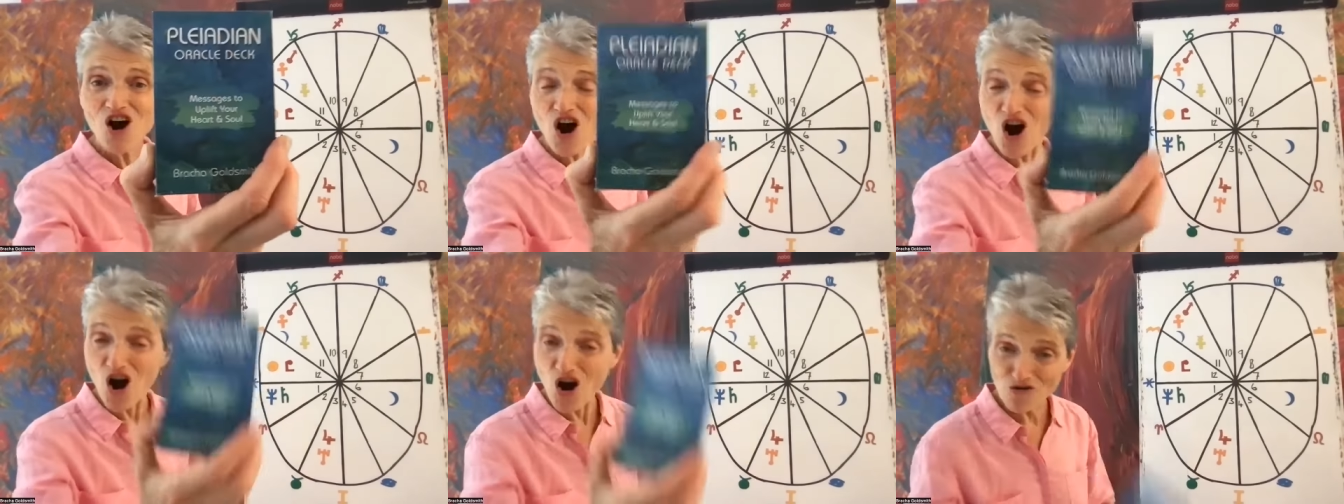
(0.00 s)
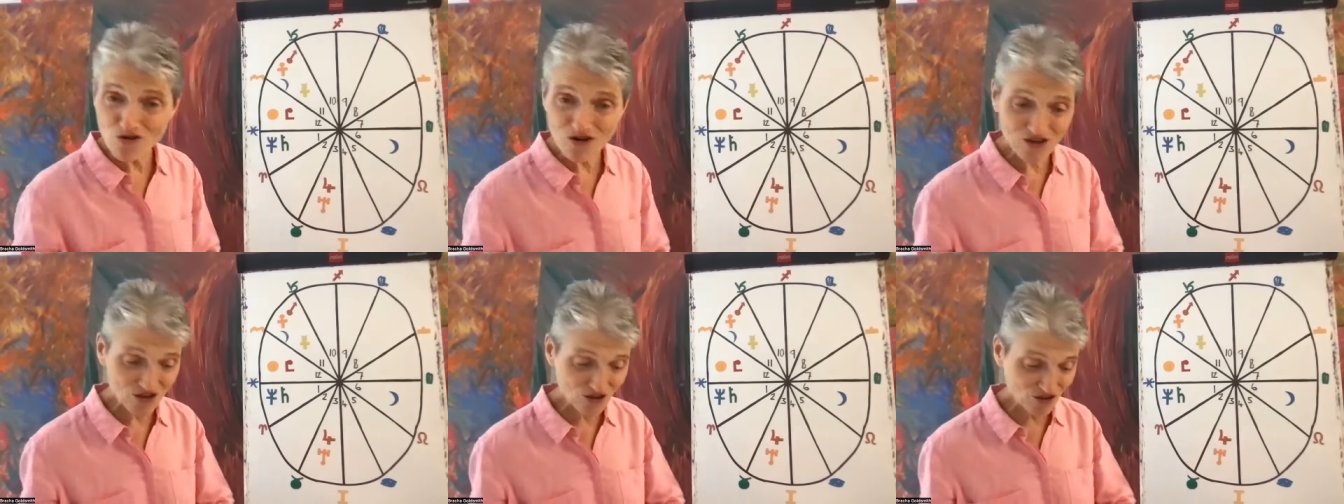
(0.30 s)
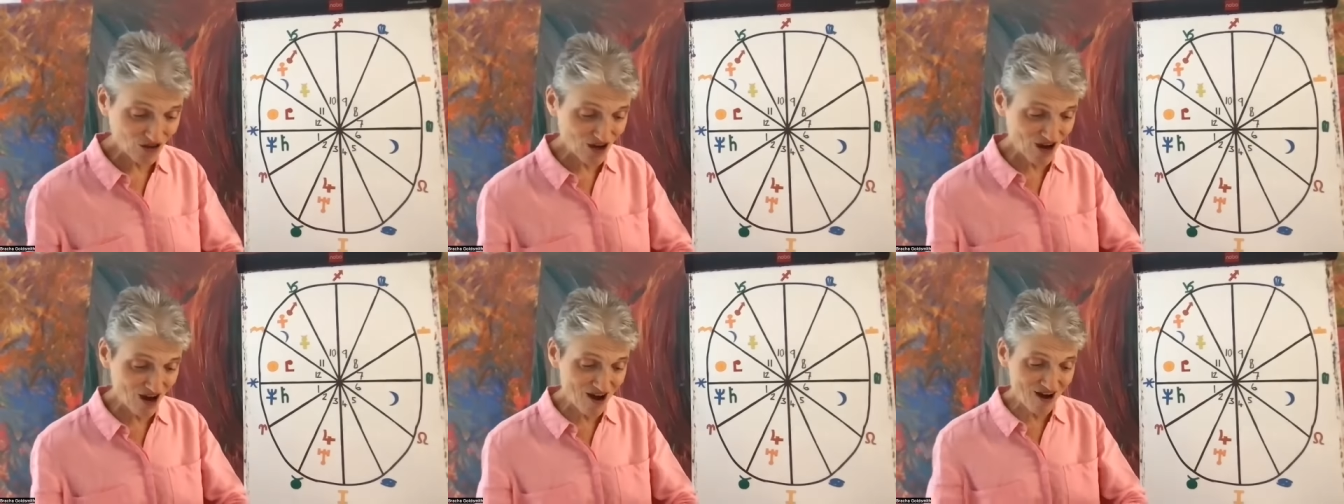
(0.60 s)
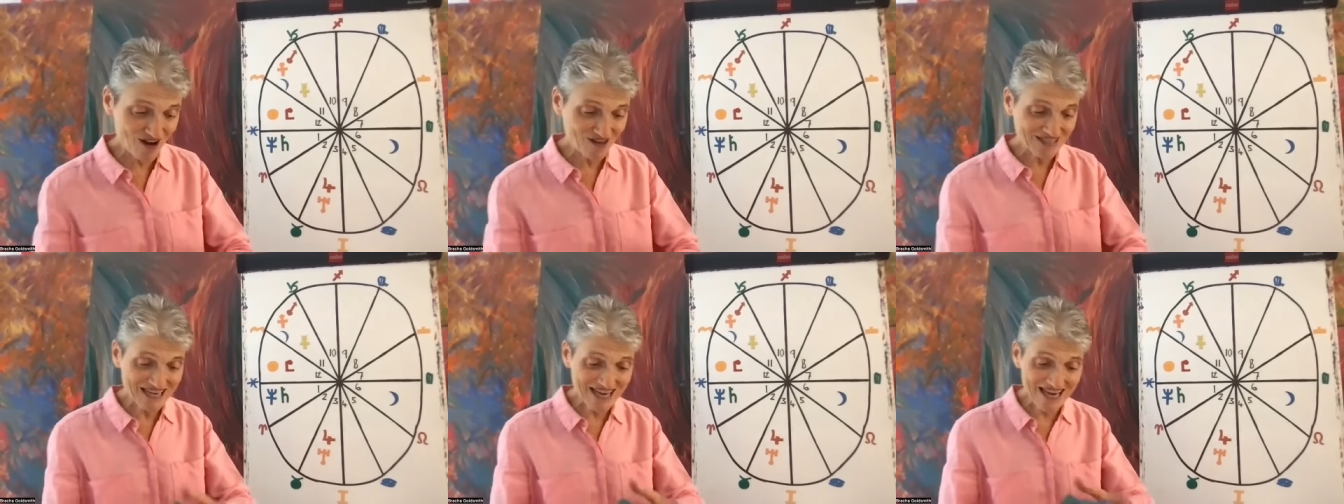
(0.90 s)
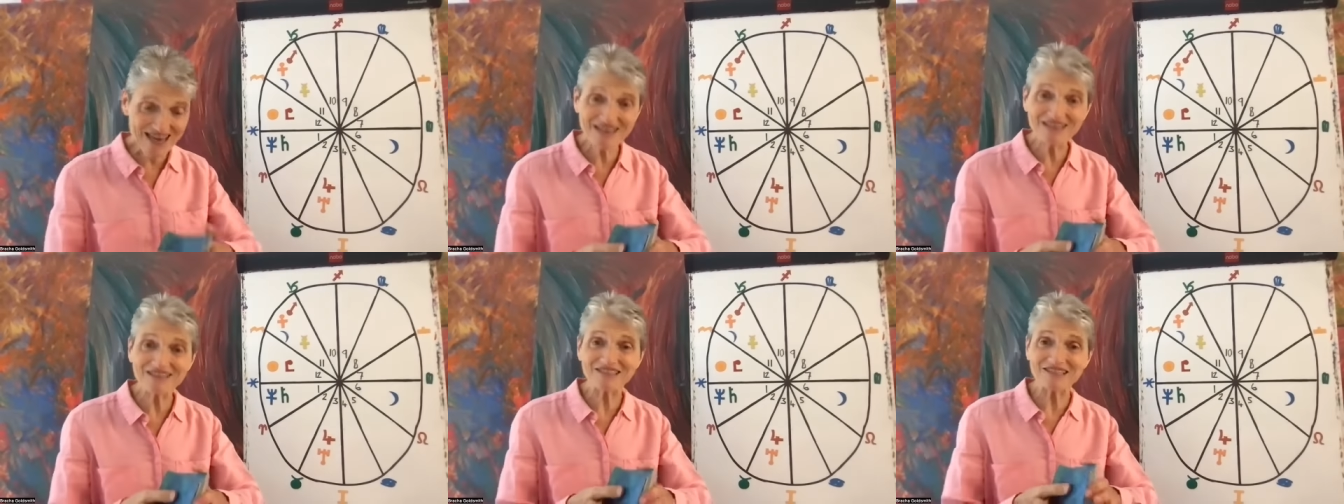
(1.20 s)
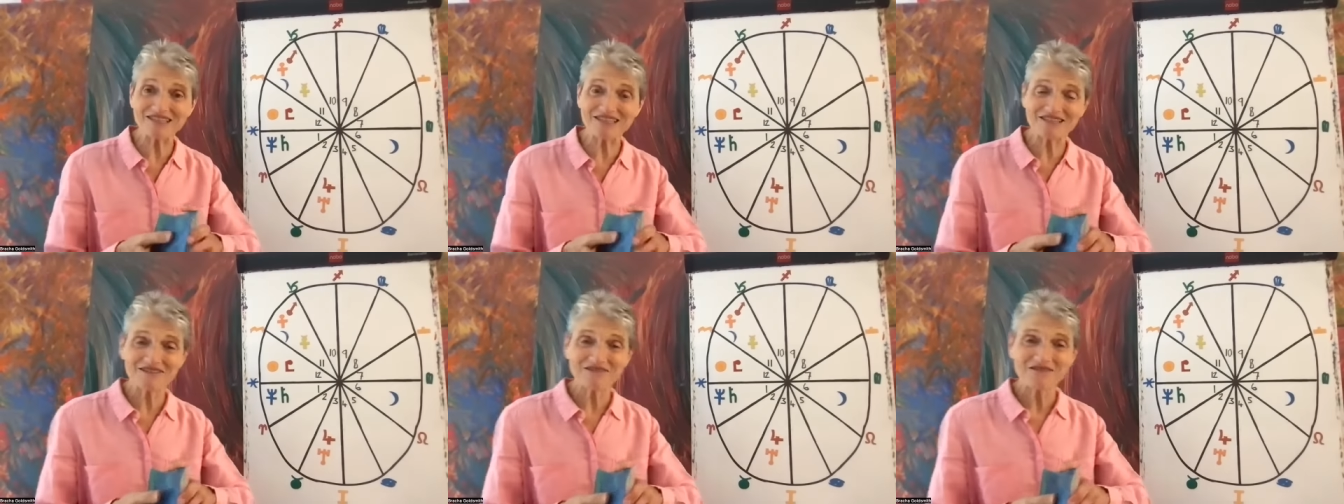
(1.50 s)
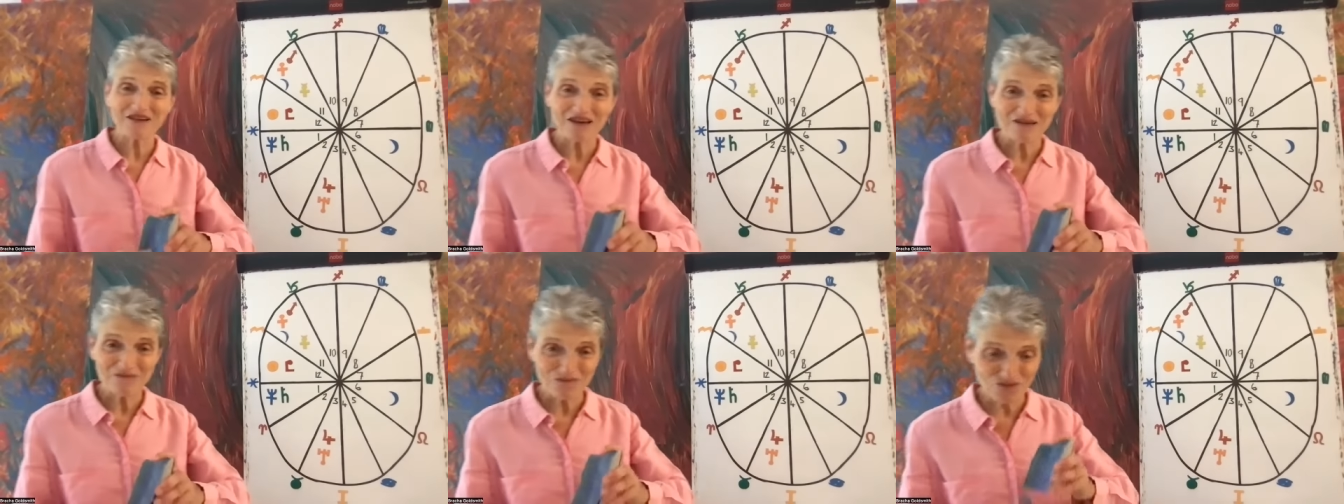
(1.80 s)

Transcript: oracle card is.